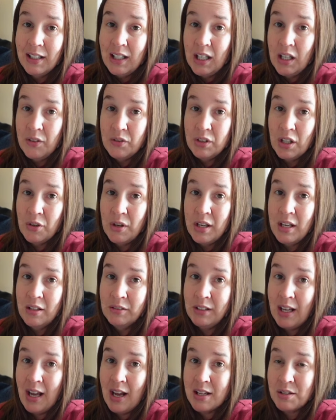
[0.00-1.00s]
even though he
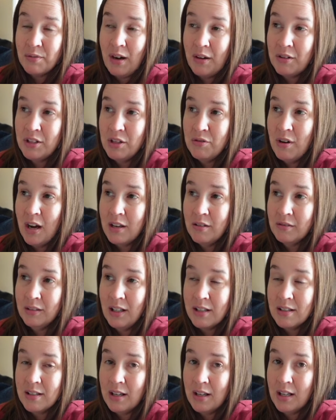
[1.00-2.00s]
only has around 200
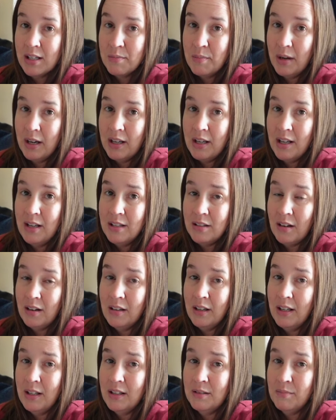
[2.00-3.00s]
listings, but he's
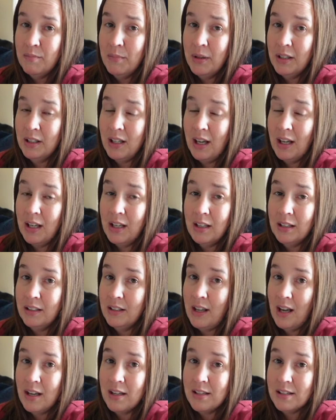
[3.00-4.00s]
already been like,
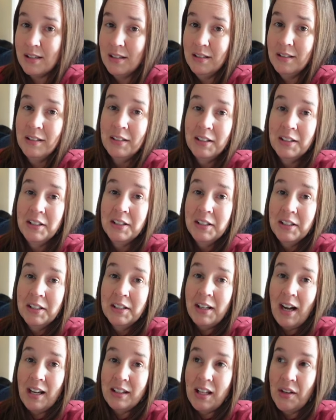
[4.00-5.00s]
yes,
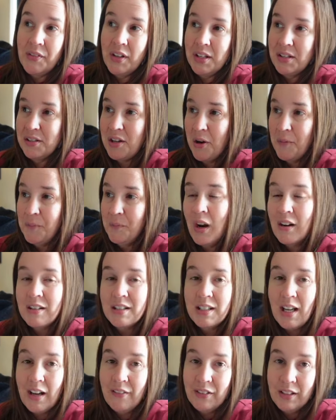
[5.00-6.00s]
I love it. So you're
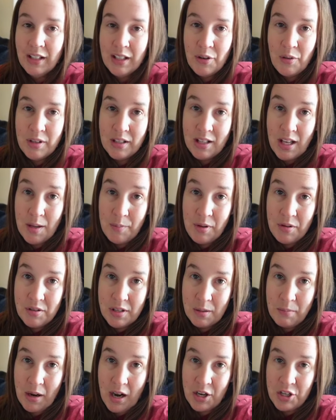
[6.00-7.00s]
definitely going to keep
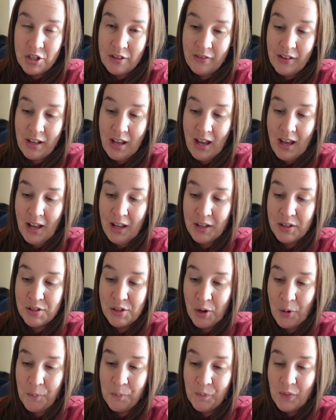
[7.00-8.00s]
using Posher VA.
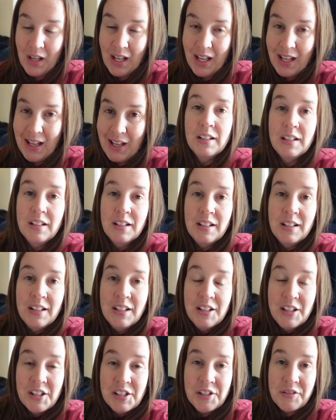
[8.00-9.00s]
So
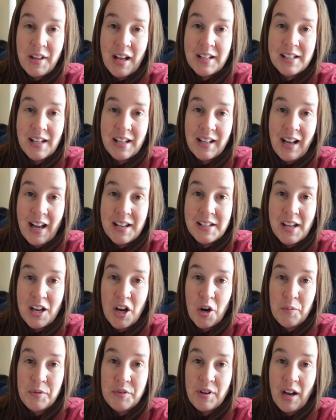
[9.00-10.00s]
that's it, guys. I
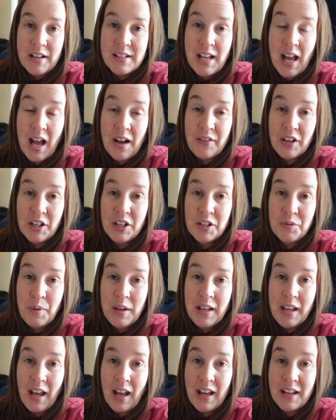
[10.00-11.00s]
hope you guys have a good
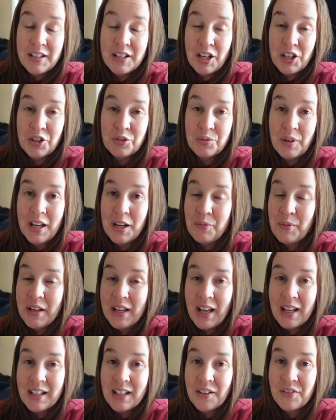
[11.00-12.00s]
weekend, a great
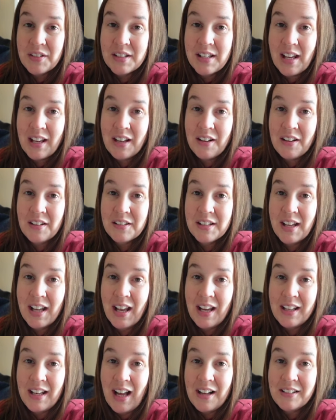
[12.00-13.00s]
weekend of sales,
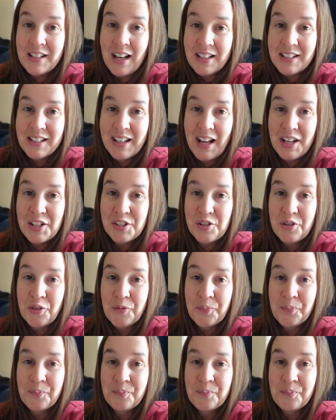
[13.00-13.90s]
and I'll talk to you guys soon.